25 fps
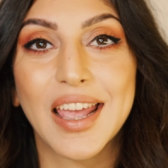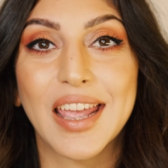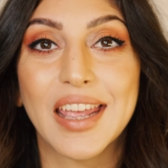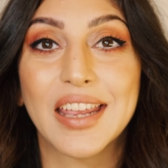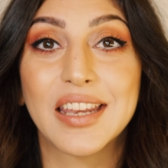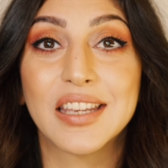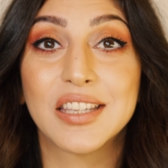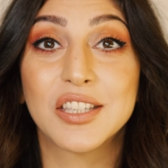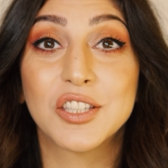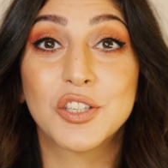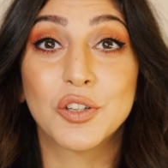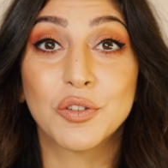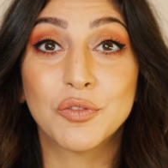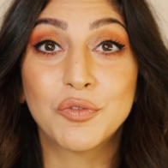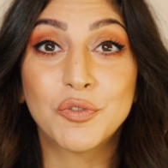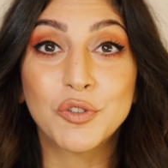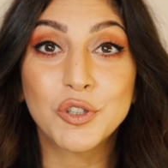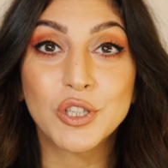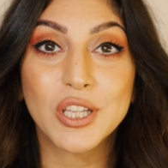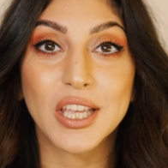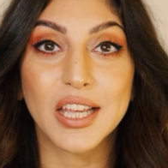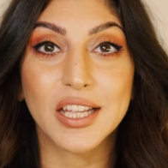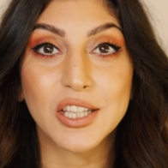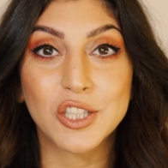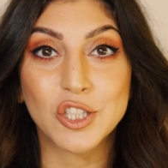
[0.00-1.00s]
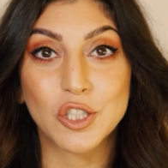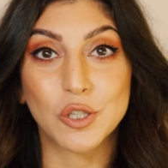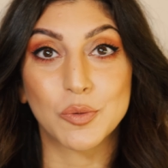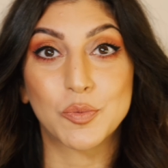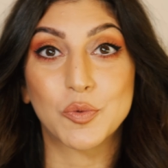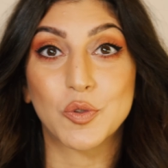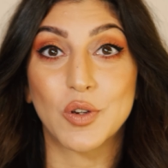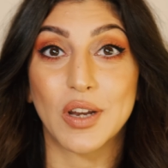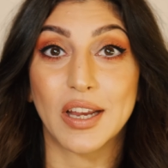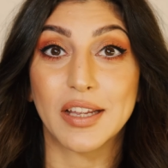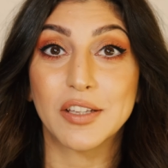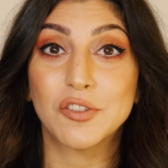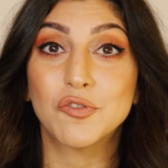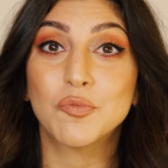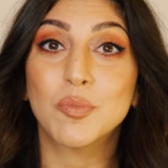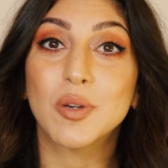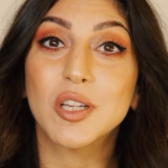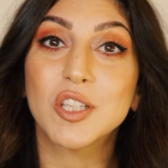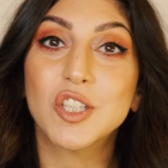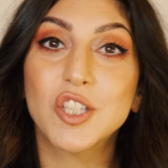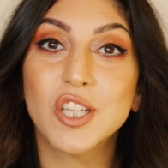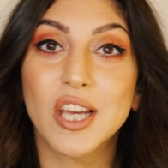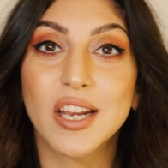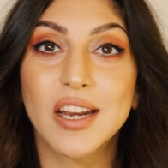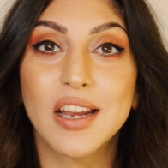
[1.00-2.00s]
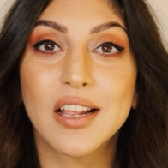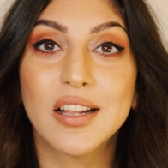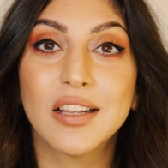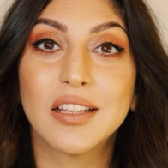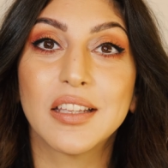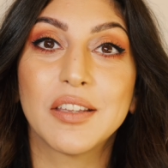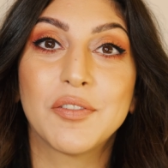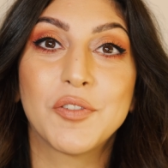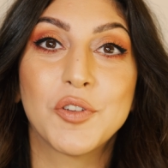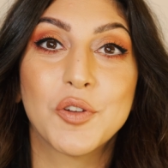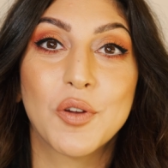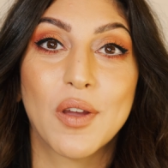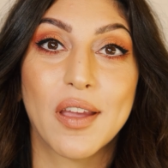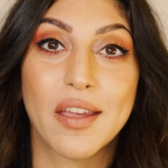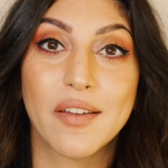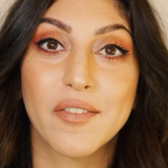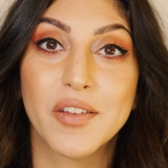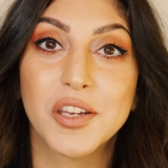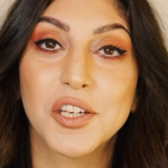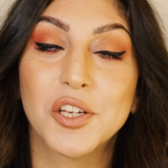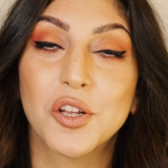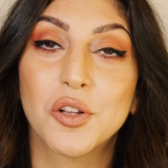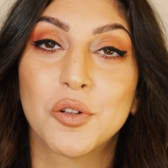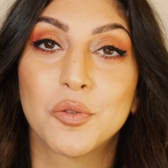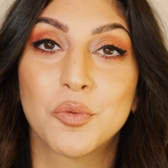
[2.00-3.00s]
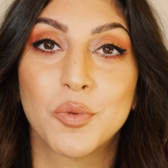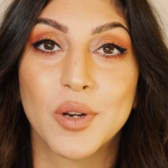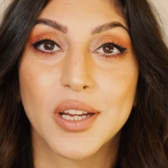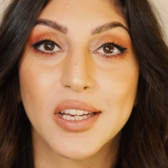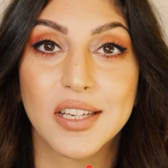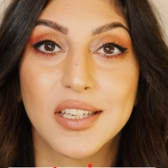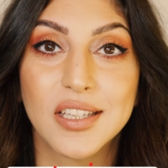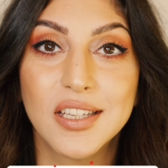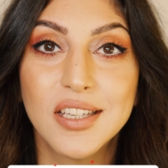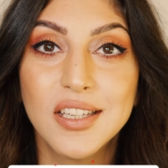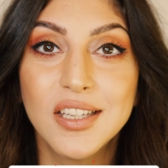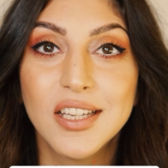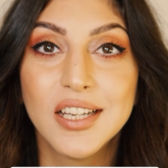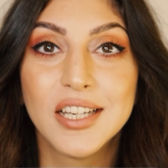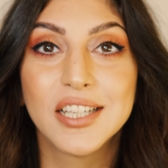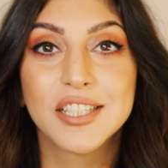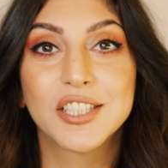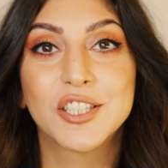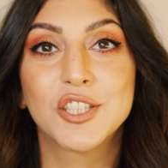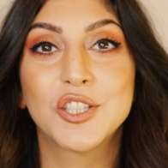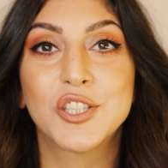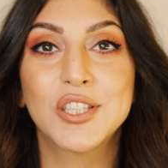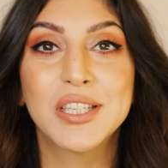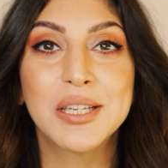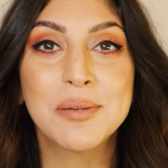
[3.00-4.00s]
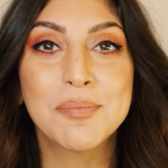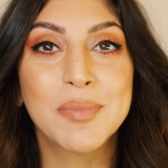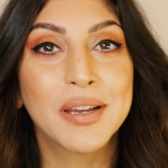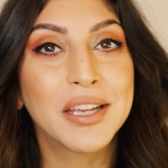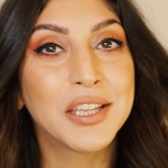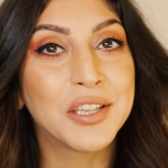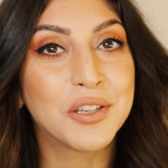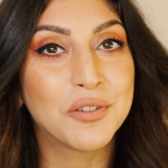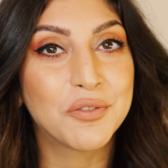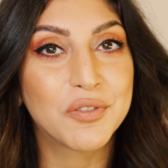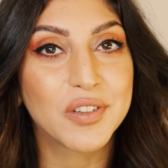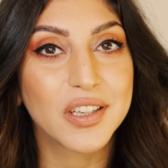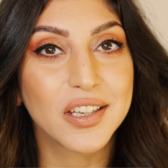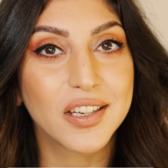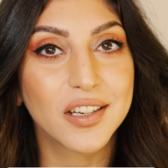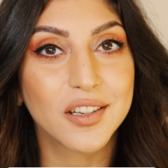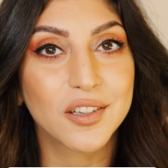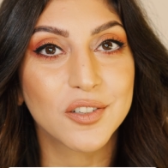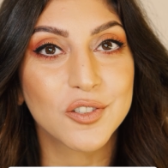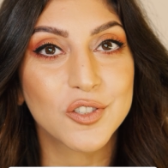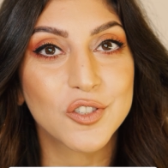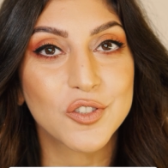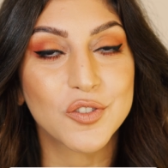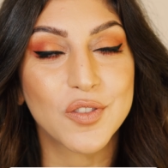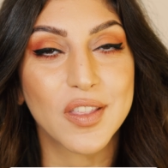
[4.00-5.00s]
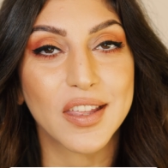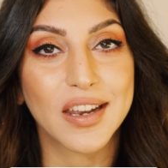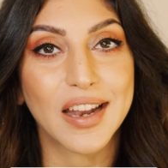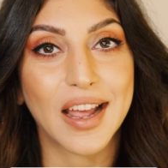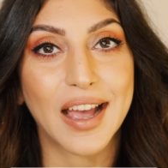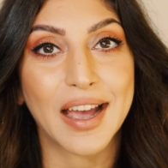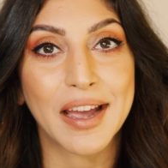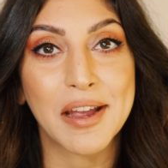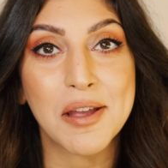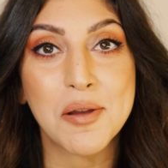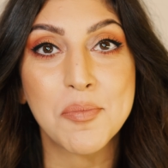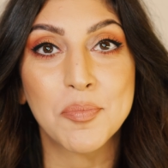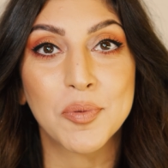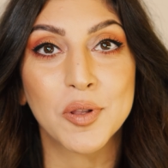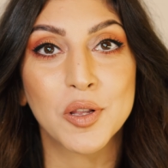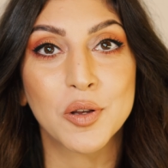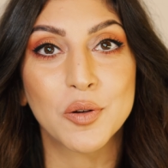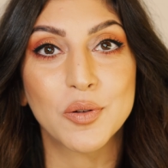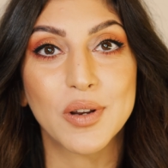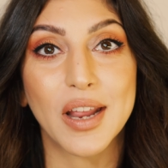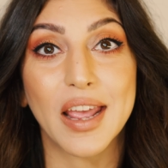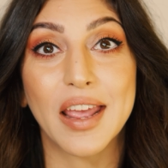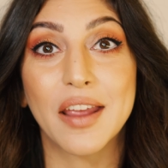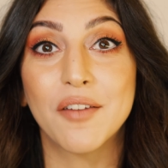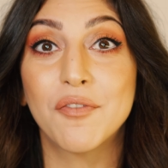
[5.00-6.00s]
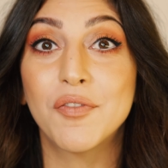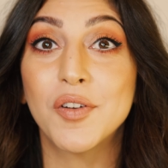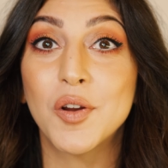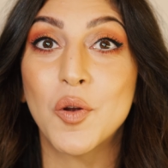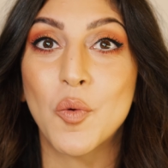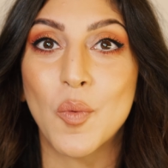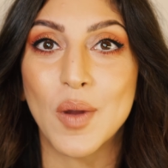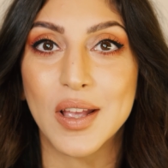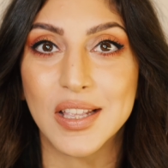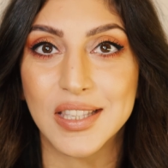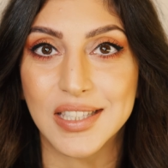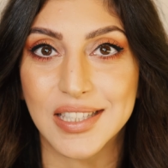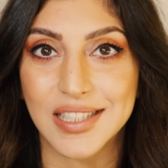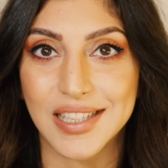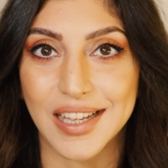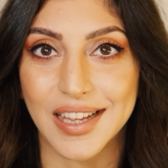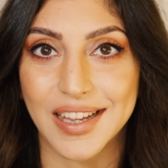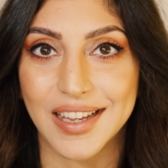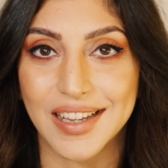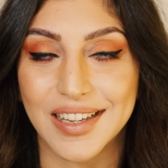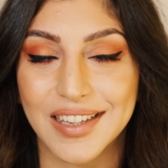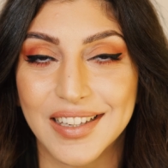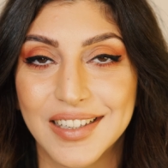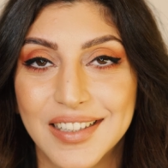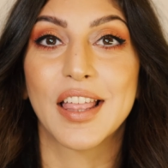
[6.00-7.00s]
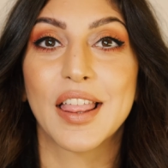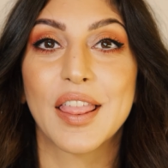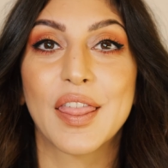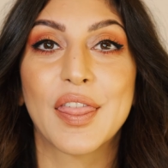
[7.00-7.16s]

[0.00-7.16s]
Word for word: And don't forget subscribe to my channel if you haven't already to see my new videos that I upload every Wednesday.